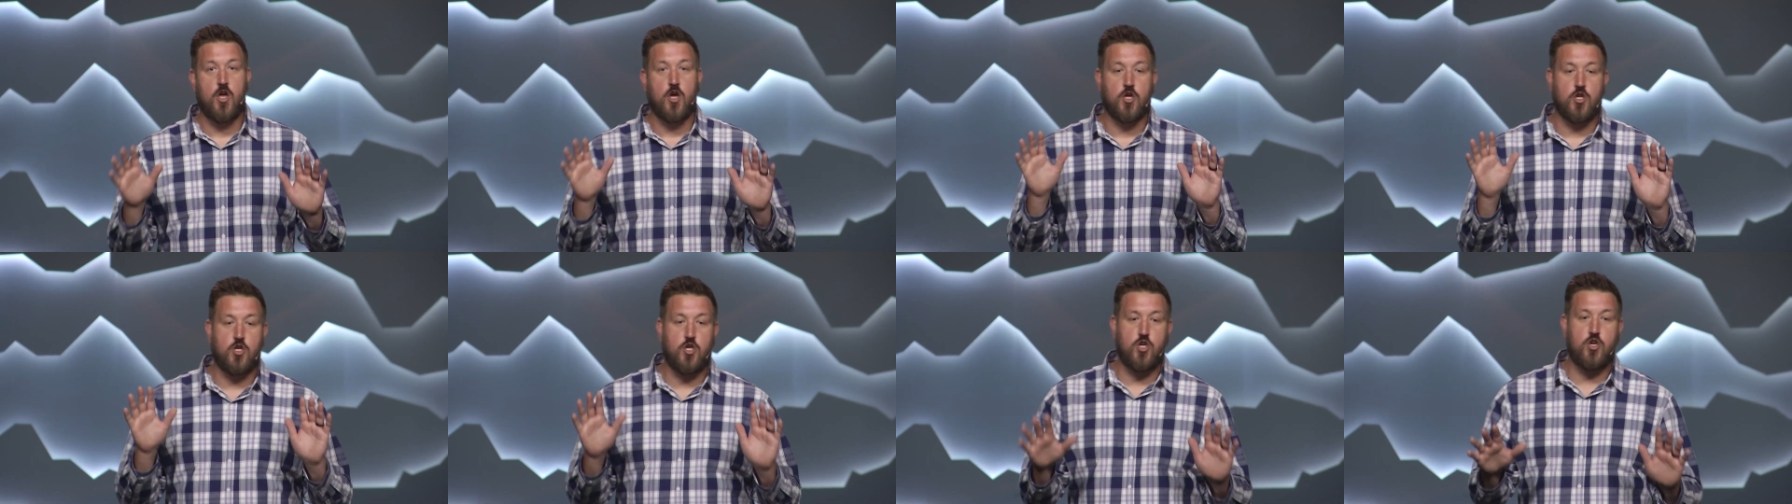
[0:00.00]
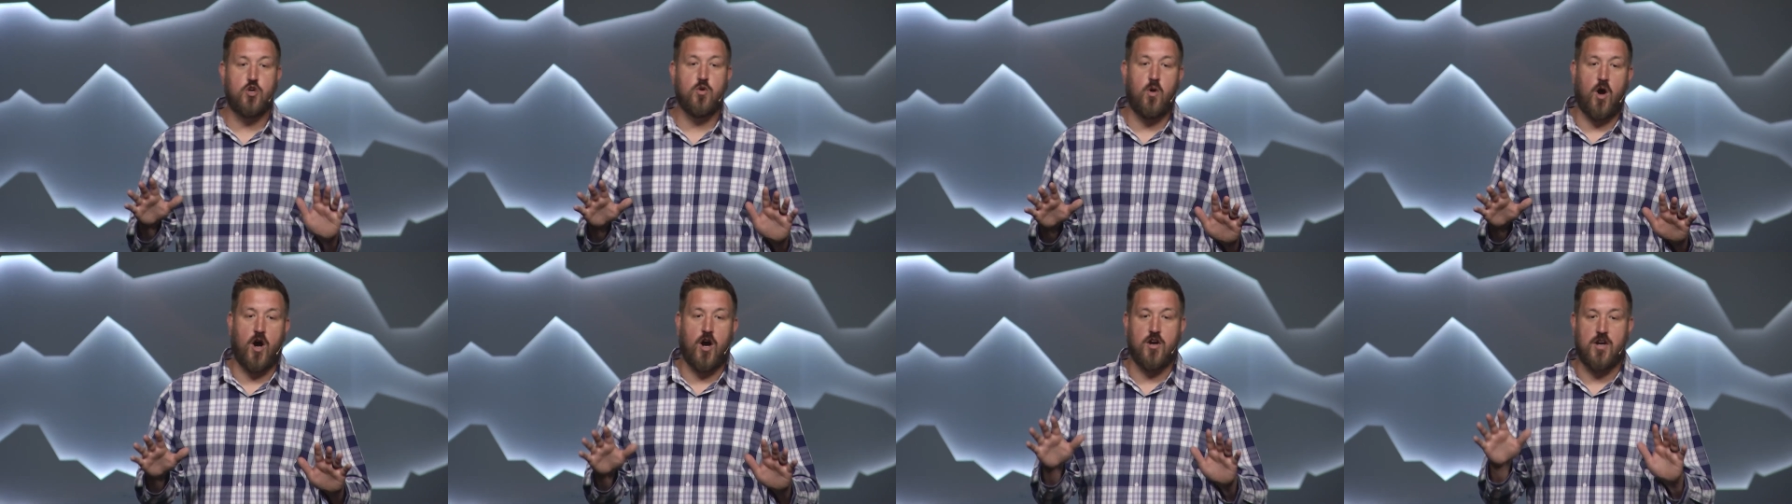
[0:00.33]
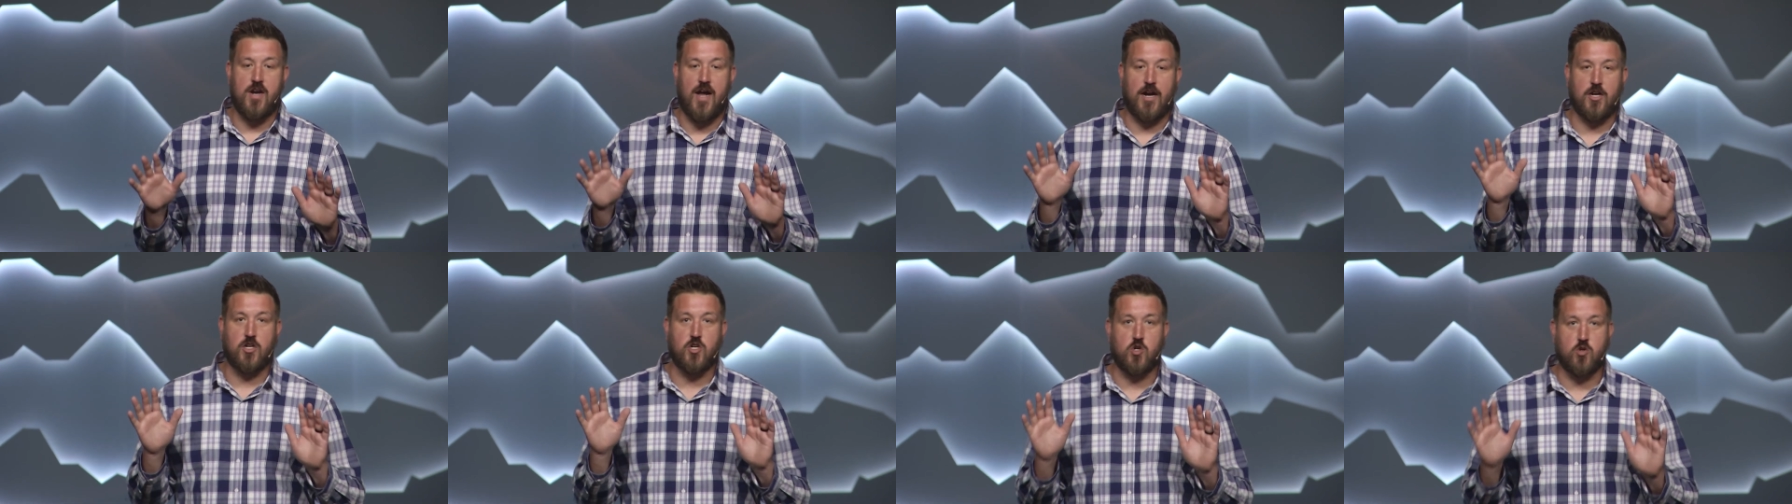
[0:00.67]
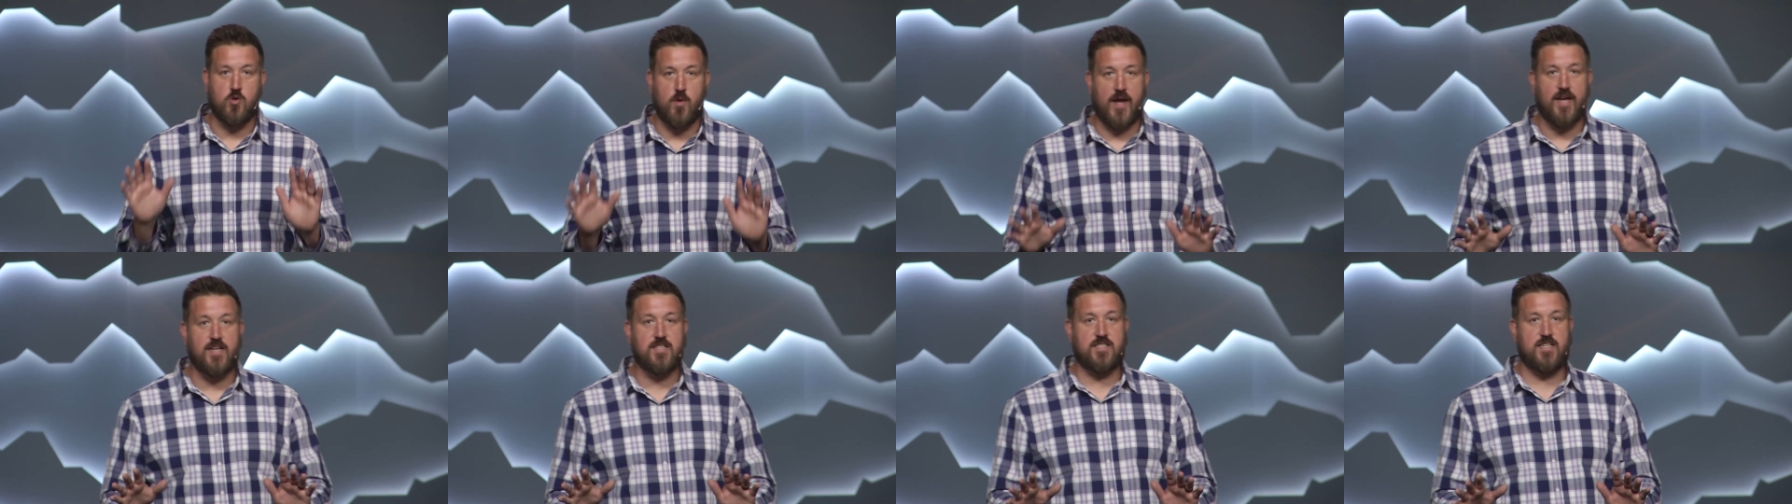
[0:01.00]
you are not
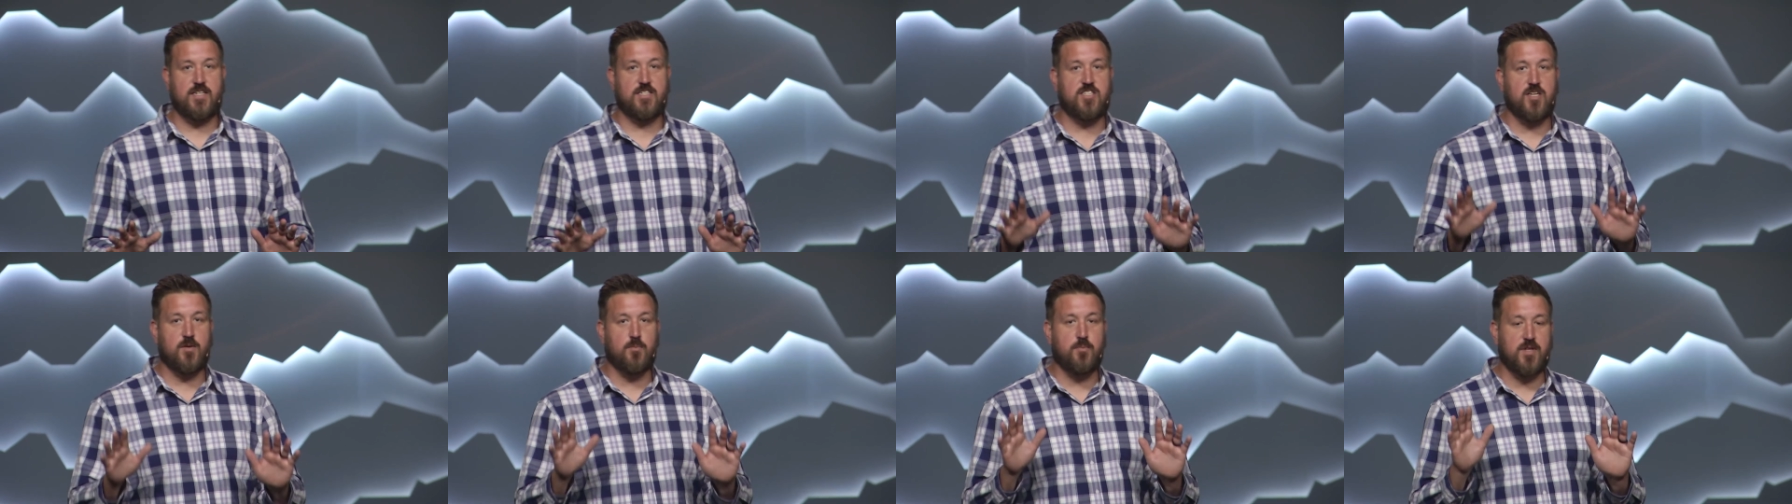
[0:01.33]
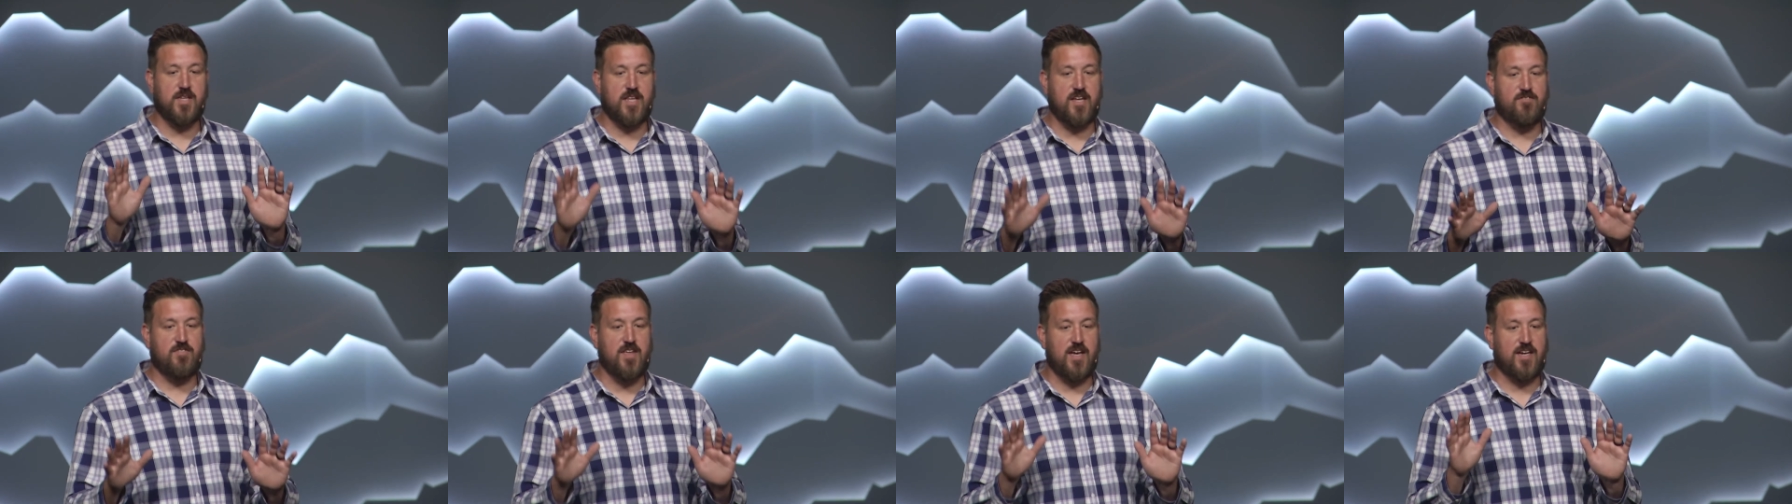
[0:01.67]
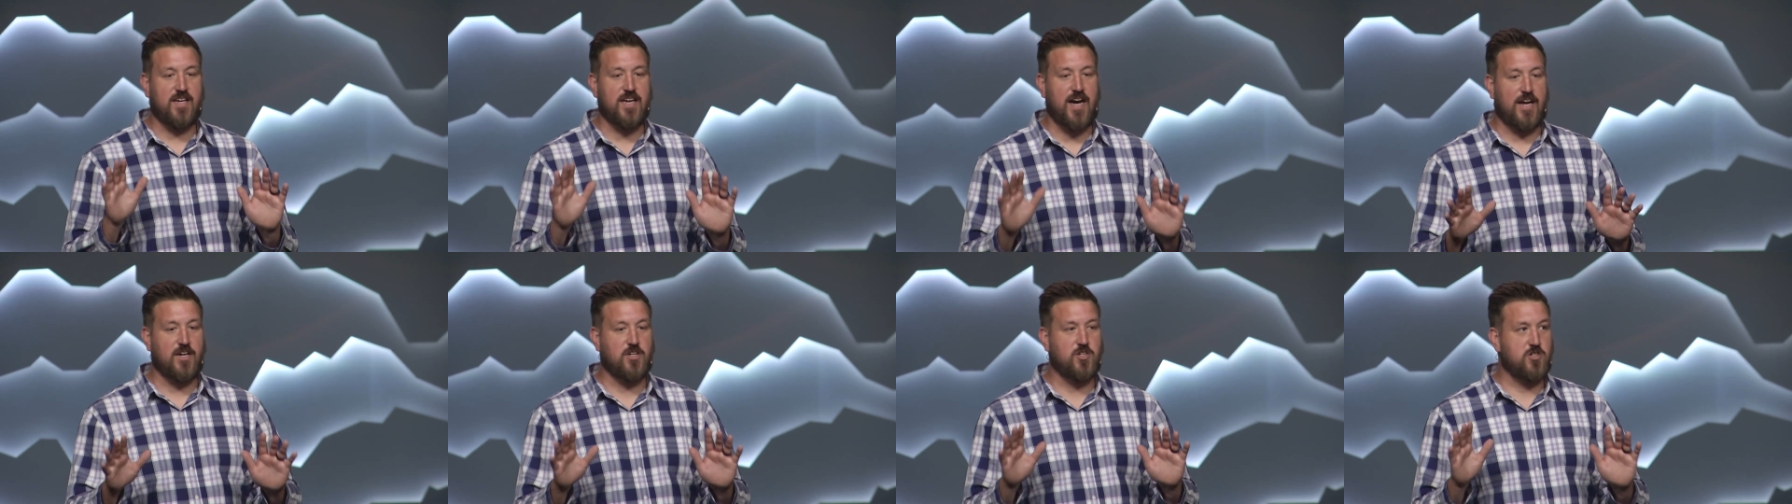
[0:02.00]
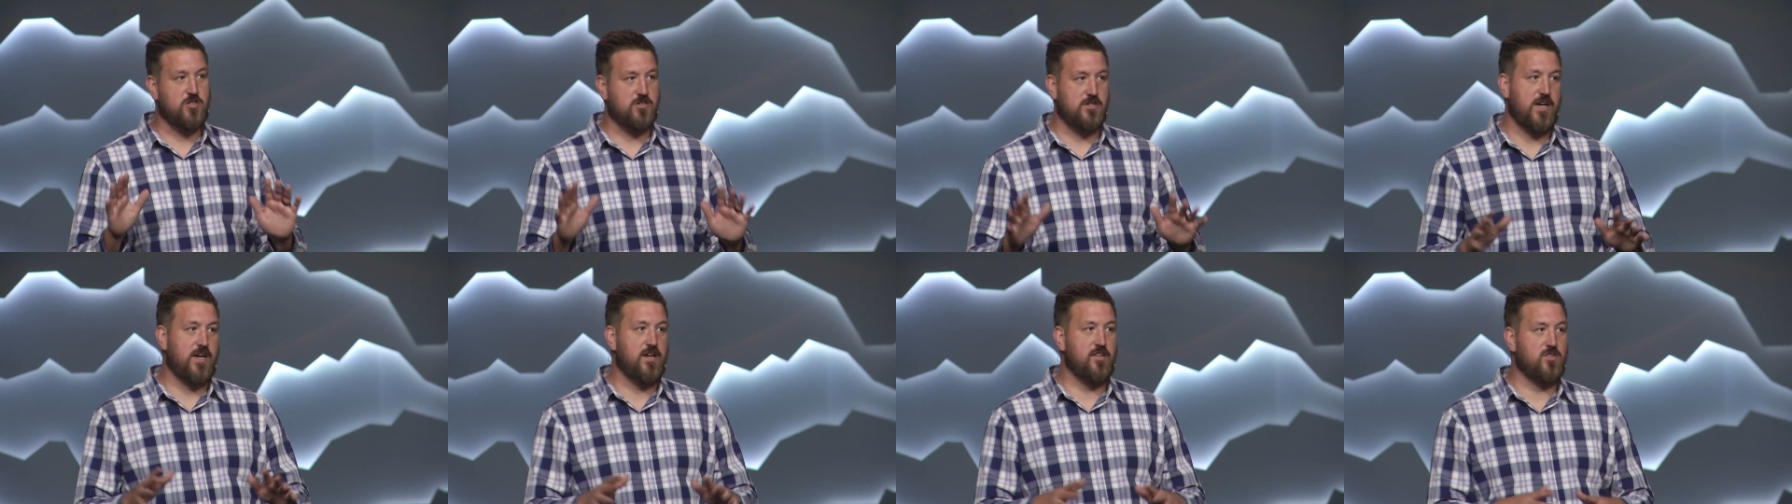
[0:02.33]
crazy to believe that God
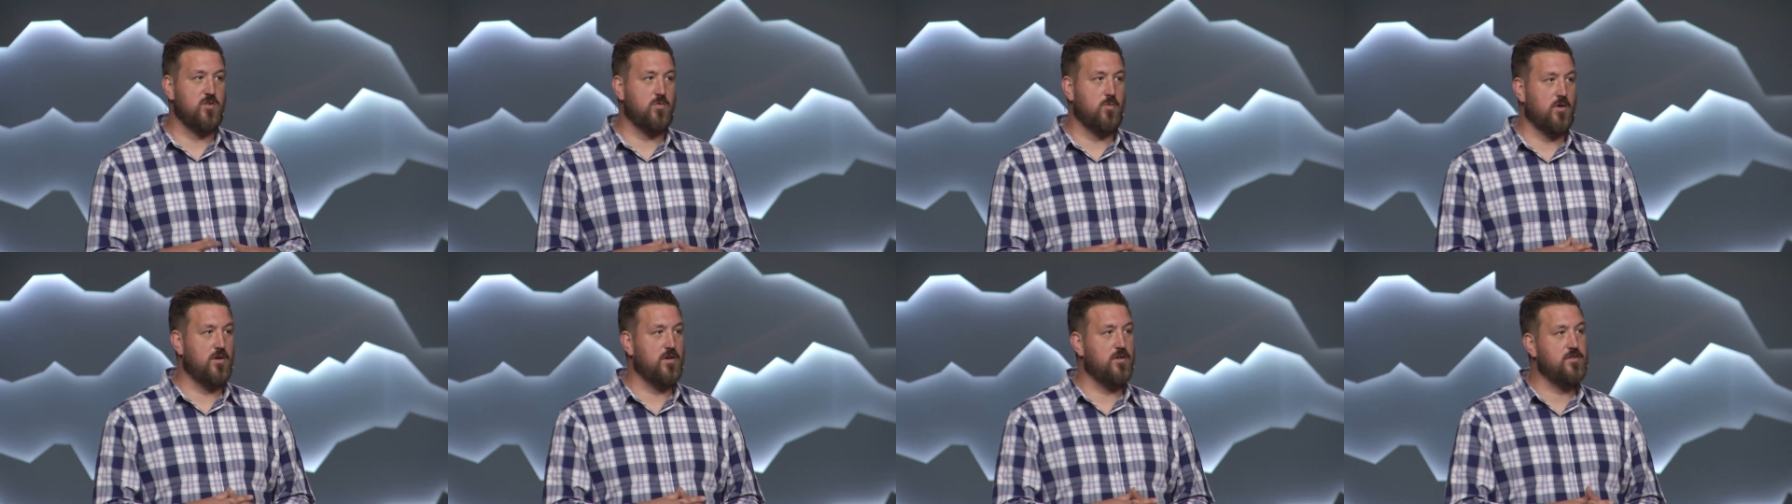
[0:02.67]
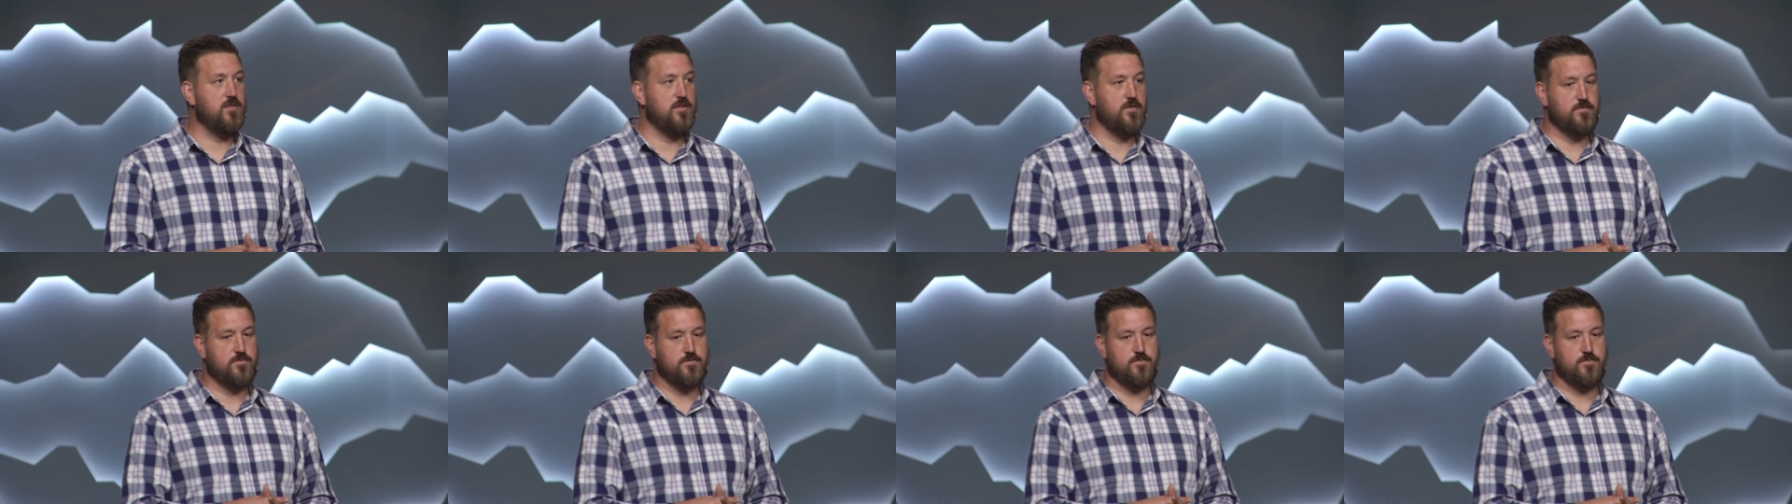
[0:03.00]
created the world.